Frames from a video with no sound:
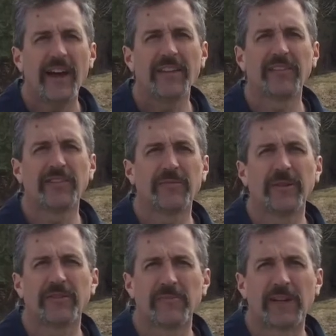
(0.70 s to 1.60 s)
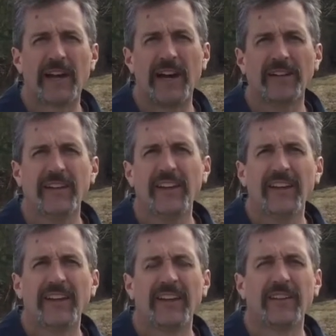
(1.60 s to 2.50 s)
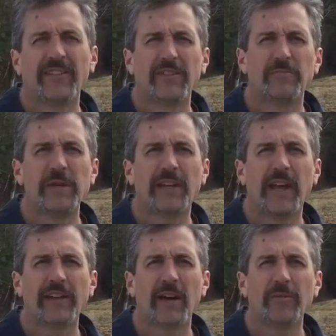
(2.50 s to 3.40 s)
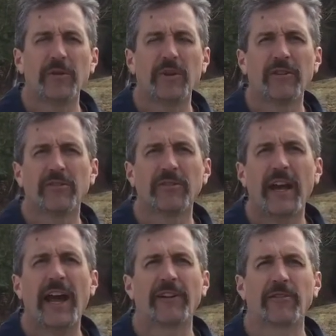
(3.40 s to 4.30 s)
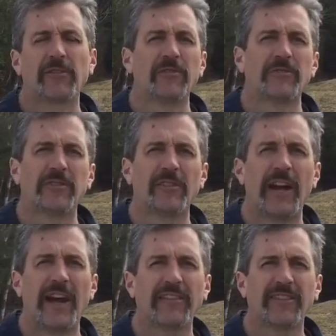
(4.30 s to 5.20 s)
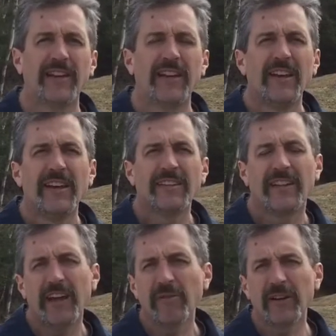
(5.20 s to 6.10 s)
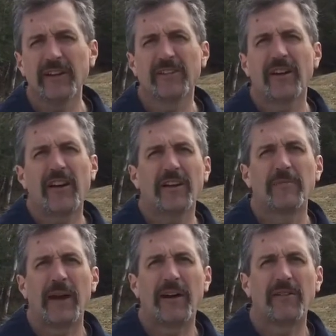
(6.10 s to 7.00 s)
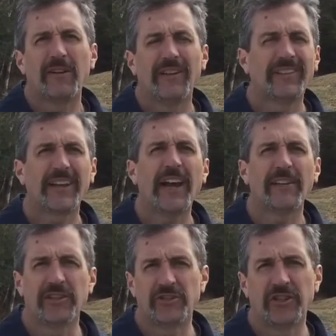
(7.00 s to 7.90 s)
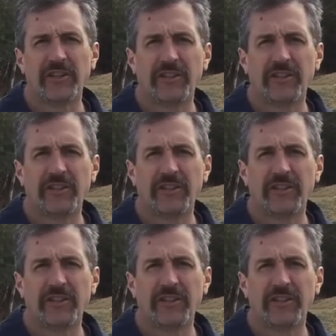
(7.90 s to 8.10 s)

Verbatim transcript: Hi, this is Mr. McConnelee, and this is BKW Intro to Agriculture class. Today we're going to talk about silage.